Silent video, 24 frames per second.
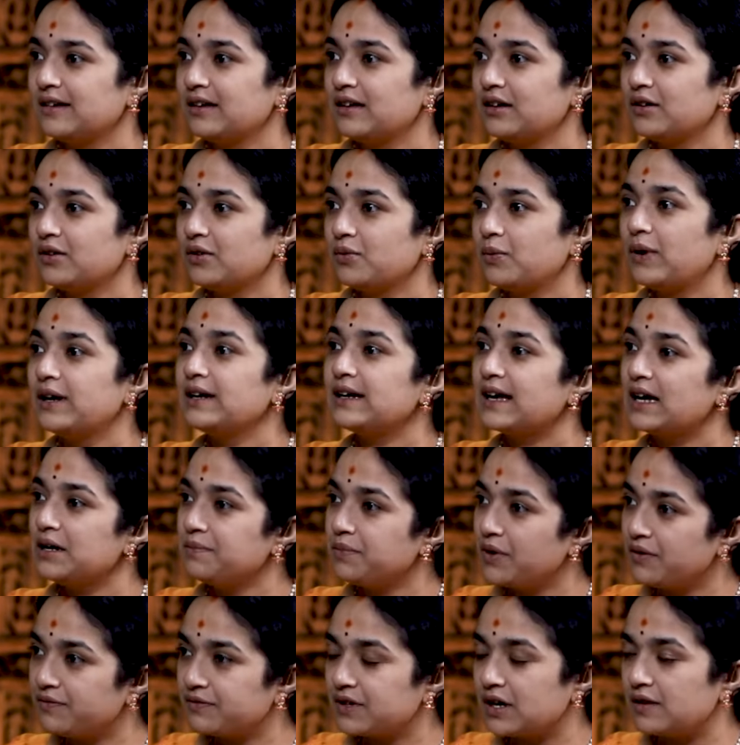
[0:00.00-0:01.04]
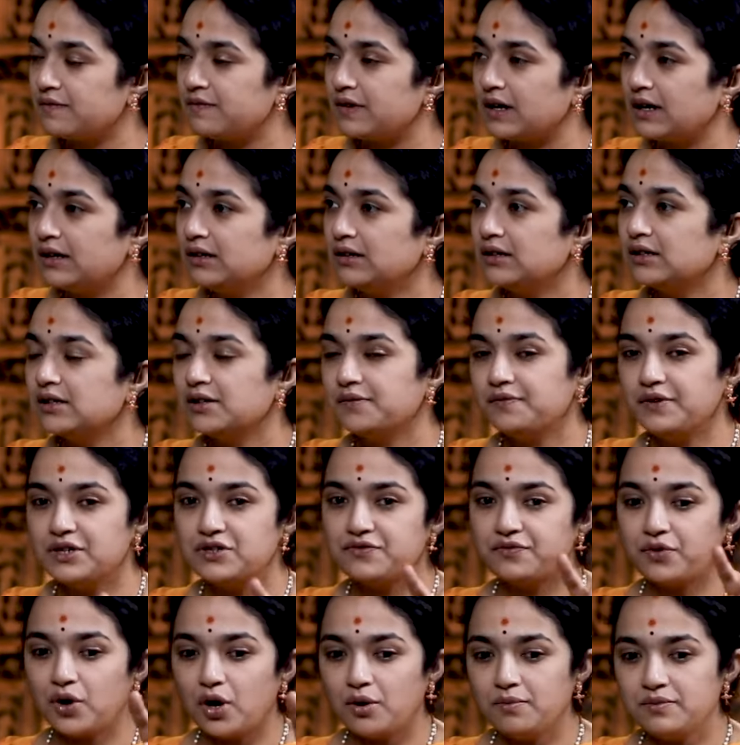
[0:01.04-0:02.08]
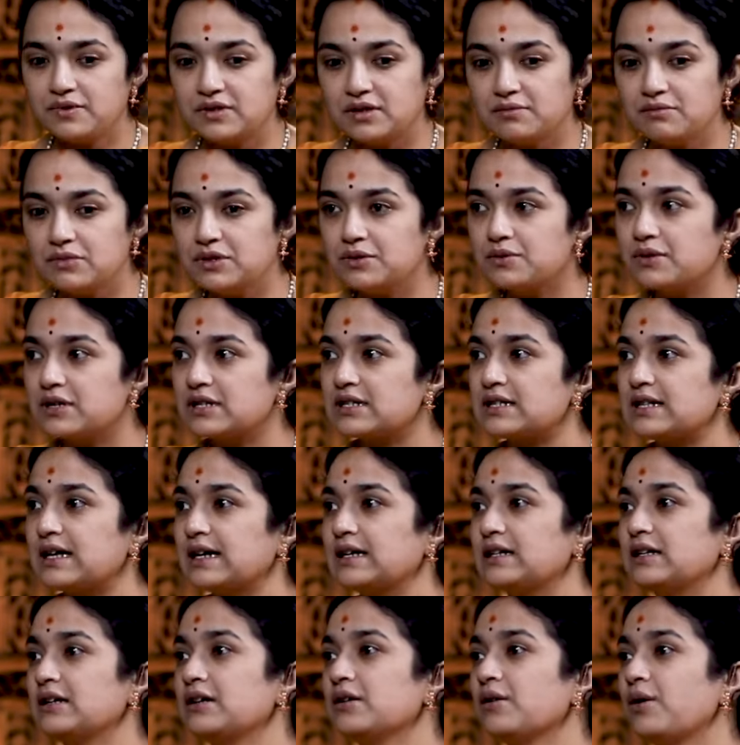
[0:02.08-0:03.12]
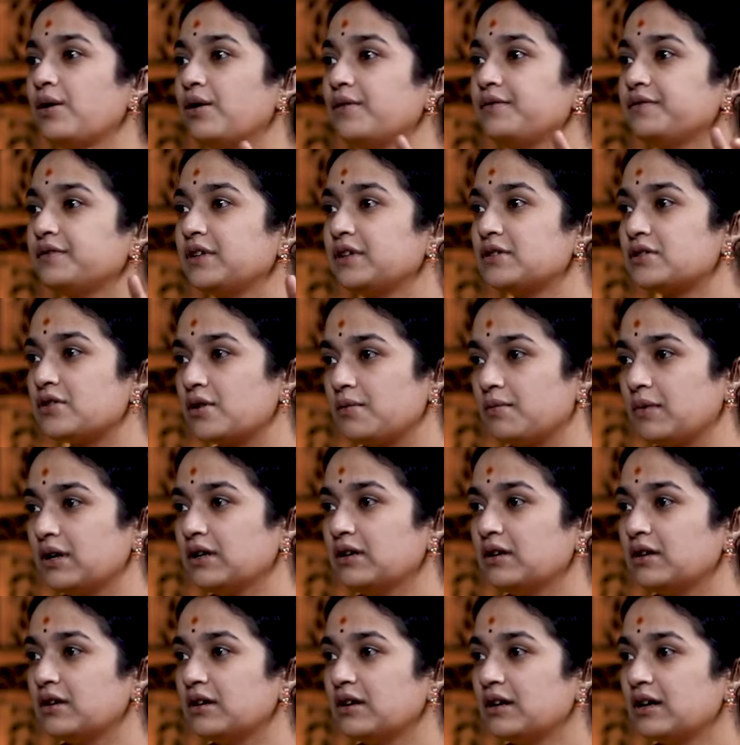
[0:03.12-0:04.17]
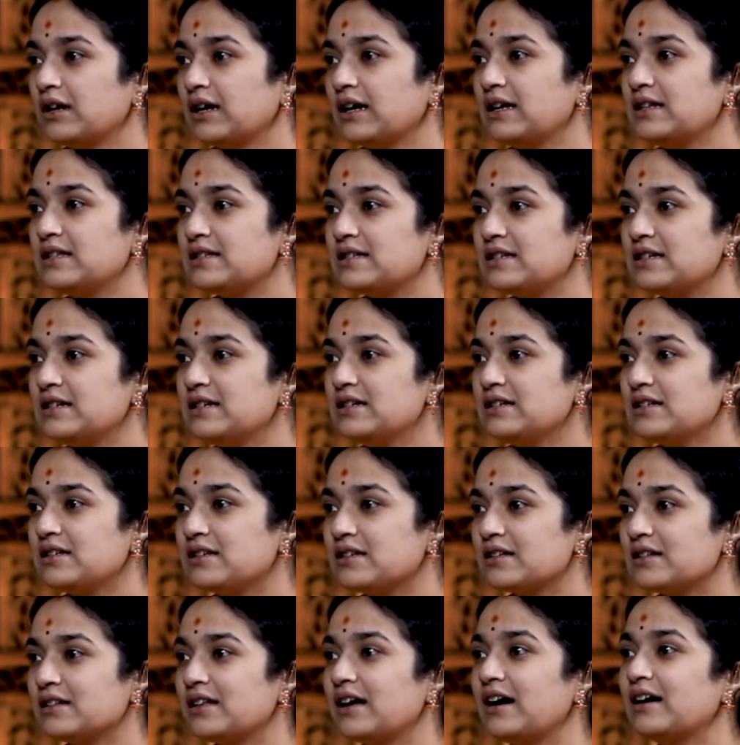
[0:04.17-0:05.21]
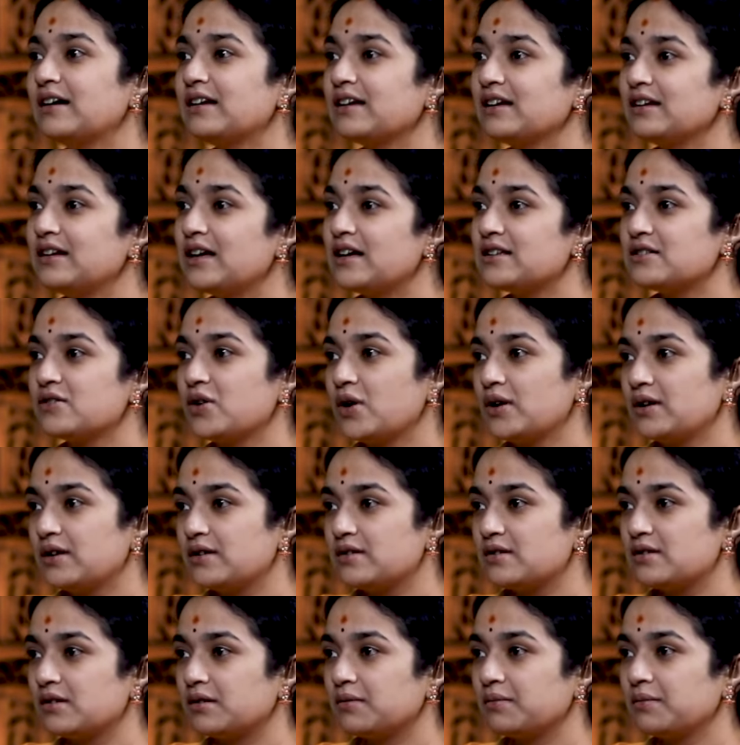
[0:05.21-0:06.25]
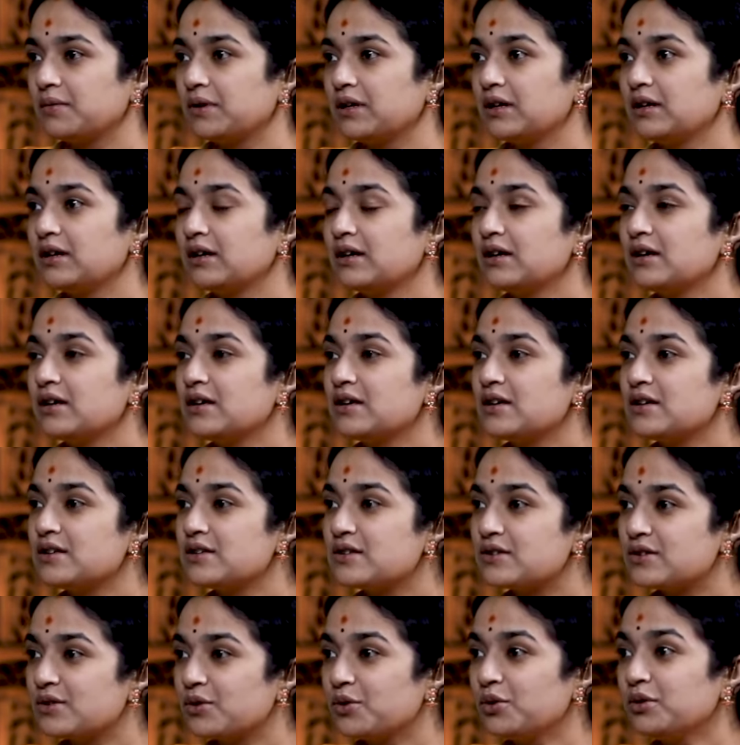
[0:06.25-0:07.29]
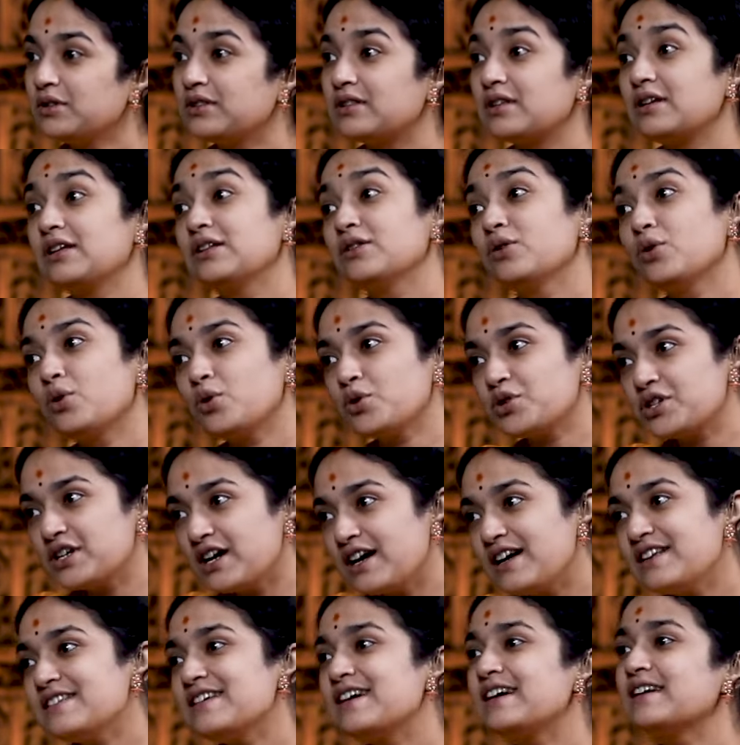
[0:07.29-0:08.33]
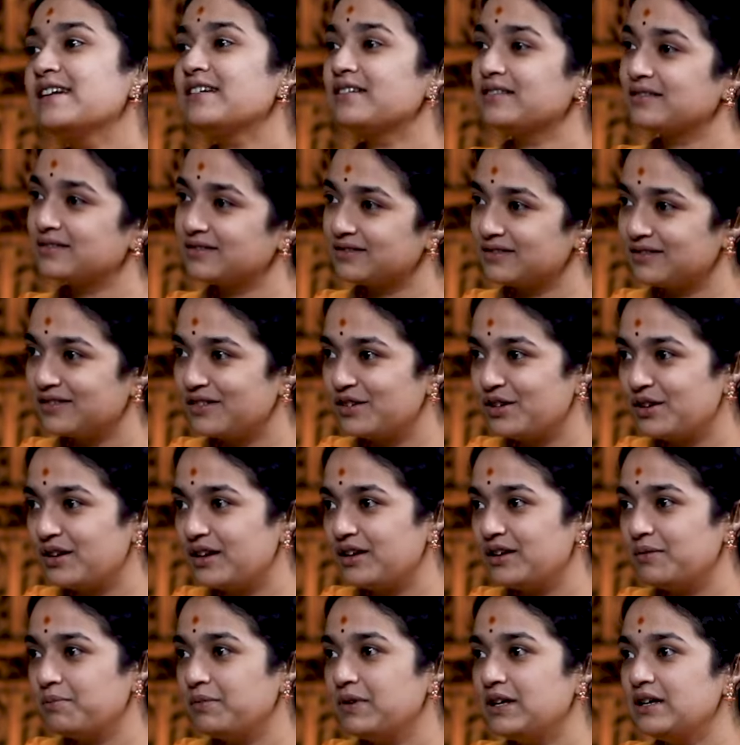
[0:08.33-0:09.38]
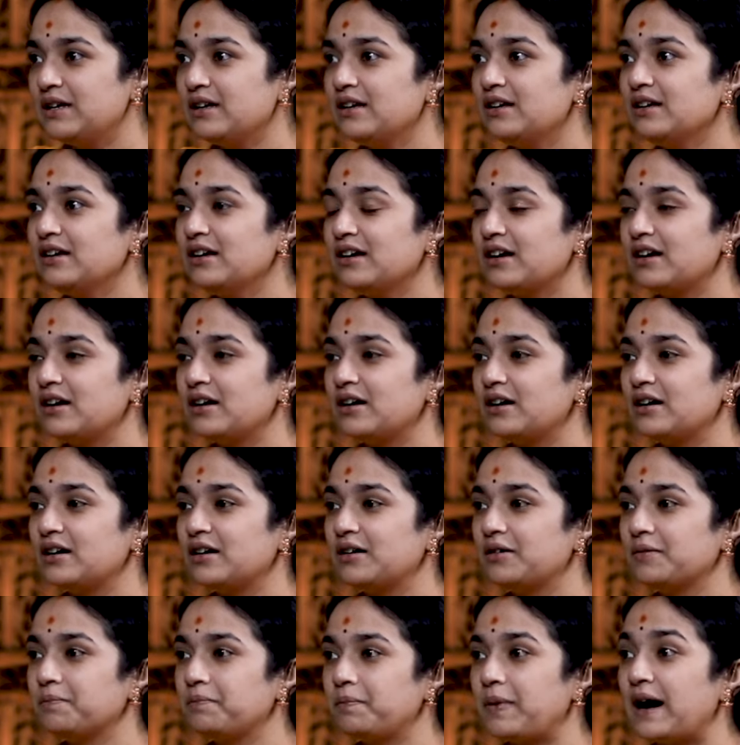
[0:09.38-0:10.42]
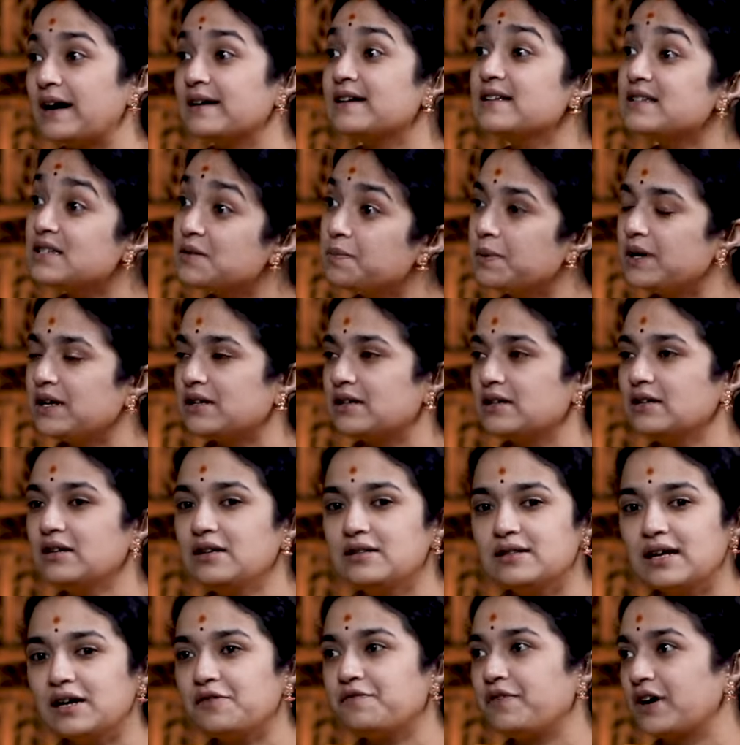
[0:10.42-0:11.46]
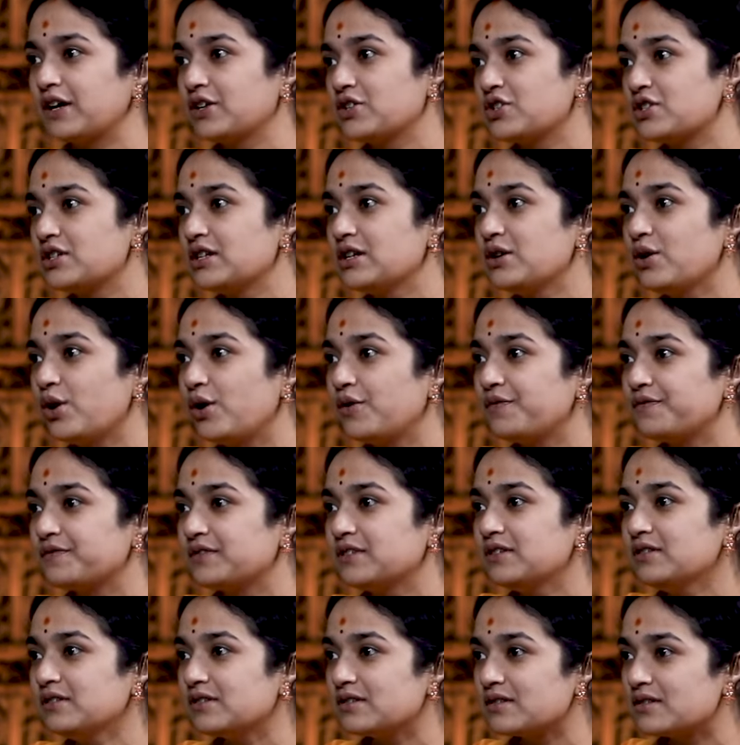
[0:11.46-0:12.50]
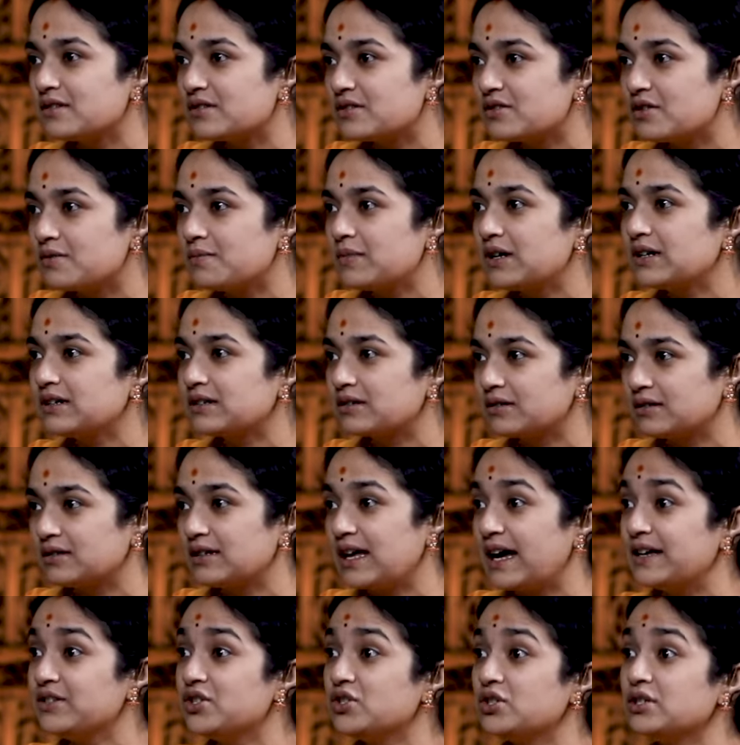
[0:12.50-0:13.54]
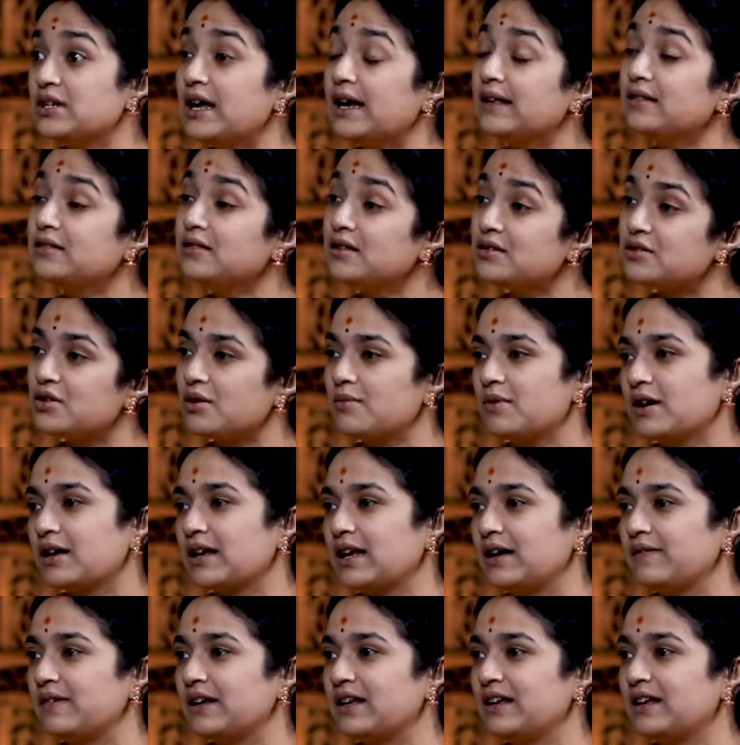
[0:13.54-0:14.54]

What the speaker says: one type of kapha, which forms the mucus lining of the stomach and sees that it does not disturb. So 3 doshas are being participating in that functioning of the stomach digestion at the stomach level